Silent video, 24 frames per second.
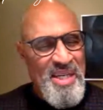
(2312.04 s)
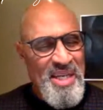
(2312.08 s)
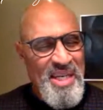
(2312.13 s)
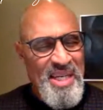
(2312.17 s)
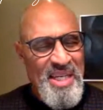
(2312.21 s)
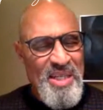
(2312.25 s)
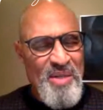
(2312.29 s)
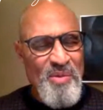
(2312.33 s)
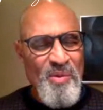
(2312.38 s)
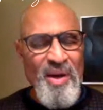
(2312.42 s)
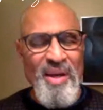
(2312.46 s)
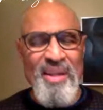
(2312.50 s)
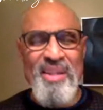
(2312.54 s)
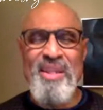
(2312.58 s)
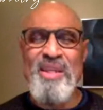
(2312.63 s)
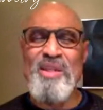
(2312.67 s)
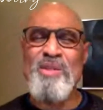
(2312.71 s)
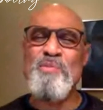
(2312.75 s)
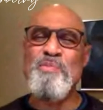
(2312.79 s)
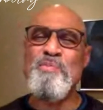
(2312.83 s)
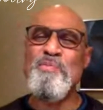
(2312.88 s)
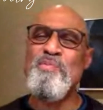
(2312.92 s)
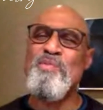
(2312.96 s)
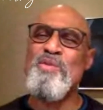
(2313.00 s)
Anyway, this
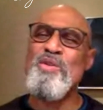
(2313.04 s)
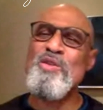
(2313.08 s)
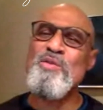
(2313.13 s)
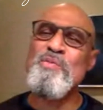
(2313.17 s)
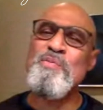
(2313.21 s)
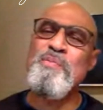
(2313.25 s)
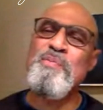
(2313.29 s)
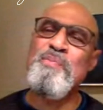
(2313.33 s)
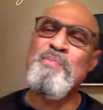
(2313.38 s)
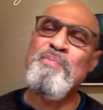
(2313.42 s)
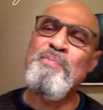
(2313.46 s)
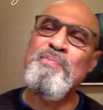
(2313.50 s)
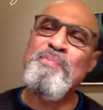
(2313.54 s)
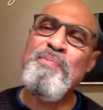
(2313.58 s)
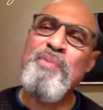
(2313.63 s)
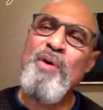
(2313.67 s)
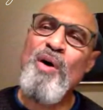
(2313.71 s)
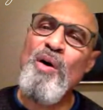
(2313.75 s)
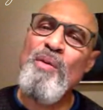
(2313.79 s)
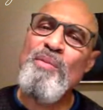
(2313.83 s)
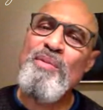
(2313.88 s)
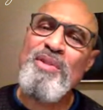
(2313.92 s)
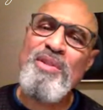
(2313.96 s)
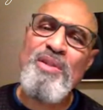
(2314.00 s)

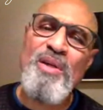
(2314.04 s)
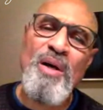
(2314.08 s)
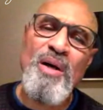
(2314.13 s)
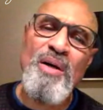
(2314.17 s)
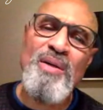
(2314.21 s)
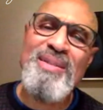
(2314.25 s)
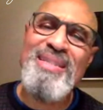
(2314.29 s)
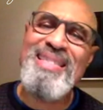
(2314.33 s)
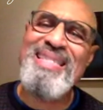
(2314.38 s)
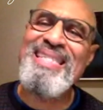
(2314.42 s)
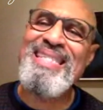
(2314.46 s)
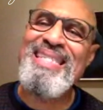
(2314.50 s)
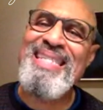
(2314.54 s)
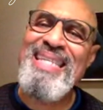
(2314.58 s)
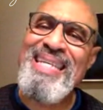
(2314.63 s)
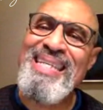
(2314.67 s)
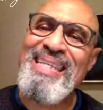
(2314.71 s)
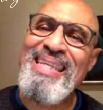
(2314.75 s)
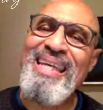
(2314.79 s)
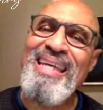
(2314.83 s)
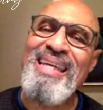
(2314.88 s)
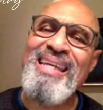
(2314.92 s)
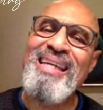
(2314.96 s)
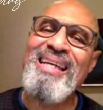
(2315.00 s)
poem is called
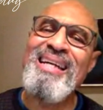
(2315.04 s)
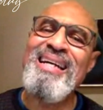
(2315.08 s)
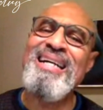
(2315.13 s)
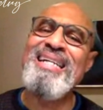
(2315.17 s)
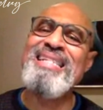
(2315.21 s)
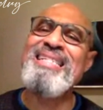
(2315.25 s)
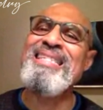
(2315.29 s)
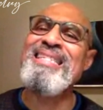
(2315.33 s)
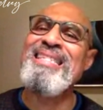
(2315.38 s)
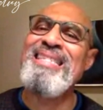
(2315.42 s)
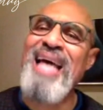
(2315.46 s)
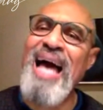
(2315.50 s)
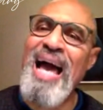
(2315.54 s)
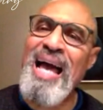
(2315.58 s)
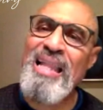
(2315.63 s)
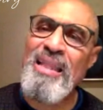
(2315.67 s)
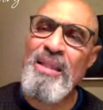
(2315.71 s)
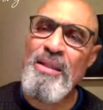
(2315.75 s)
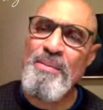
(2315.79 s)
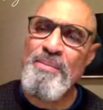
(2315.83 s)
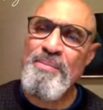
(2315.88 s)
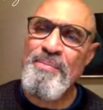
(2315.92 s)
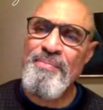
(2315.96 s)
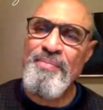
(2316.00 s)
Seeking
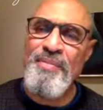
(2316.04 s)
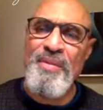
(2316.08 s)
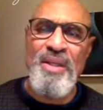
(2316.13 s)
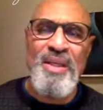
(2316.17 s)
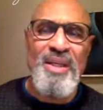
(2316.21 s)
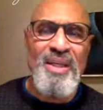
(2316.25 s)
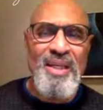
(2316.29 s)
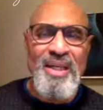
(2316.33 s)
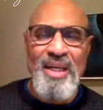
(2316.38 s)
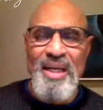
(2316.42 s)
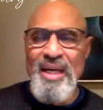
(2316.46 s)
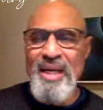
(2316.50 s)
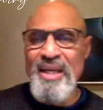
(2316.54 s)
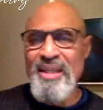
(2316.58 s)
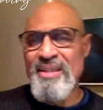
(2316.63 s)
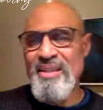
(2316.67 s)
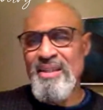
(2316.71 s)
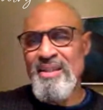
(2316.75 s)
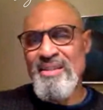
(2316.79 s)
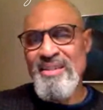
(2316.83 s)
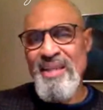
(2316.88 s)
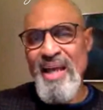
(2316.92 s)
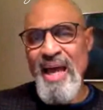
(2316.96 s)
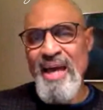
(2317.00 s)
Asylum, and the
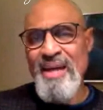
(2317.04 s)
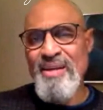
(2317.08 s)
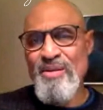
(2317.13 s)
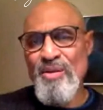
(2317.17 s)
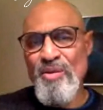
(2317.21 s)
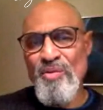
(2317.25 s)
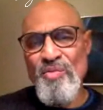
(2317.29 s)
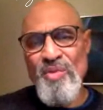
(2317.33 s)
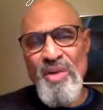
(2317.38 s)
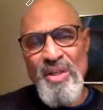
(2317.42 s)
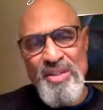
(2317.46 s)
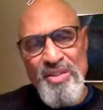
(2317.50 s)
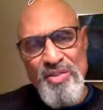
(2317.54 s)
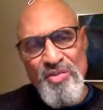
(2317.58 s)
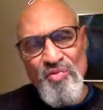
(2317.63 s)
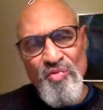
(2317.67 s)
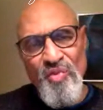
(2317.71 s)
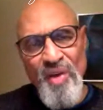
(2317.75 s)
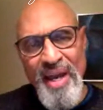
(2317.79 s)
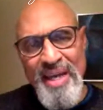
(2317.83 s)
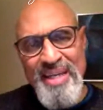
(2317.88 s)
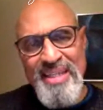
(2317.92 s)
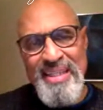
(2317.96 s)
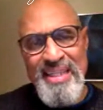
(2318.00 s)
title runs
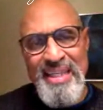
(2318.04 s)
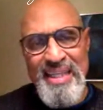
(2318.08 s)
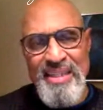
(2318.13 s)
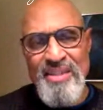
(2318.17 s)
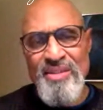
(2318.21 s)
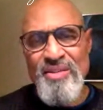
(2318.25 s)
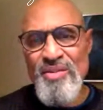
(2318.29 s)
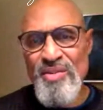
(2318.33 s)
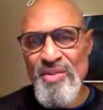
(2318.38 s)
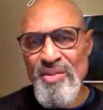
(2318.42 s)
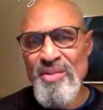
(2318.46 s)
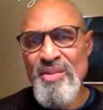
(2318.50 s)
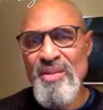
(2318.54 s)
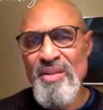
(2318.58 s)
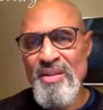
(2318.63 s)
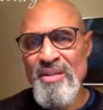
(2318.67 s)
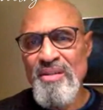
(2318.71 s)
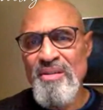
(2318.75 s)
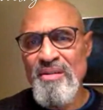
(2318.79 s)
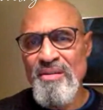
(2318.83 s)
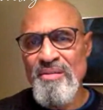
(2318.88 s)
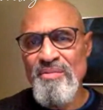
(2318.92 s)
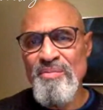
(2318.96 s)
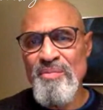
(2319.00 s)
right into
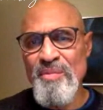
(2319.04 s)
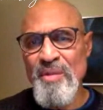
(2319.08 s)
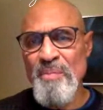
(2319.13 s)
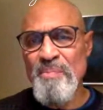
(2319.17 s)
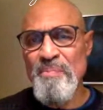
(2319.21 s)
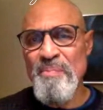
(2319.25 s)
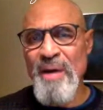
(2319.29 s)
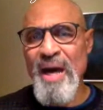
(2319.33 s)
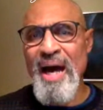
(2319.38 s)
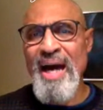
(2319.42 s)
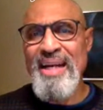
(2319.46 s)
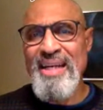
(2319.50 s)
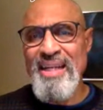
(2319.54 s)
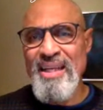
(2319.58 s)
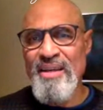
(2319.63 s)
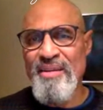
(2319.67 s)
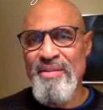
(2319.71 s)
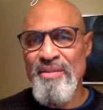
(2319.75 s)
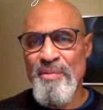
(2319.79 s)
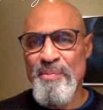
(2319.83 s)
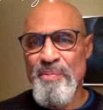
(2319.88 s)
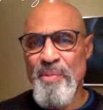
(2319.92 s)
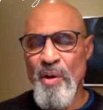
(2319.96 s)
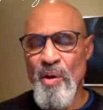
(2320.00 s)
the body of
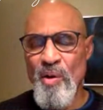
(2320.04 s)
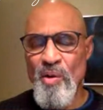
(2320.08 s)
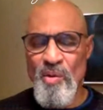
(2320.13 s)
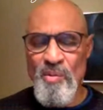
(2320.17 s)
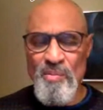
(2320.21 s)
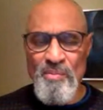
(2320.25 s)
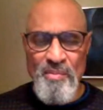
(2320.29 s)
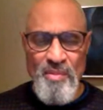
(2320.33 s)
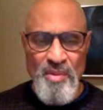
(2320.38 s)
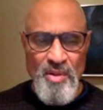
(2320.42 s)
the poem.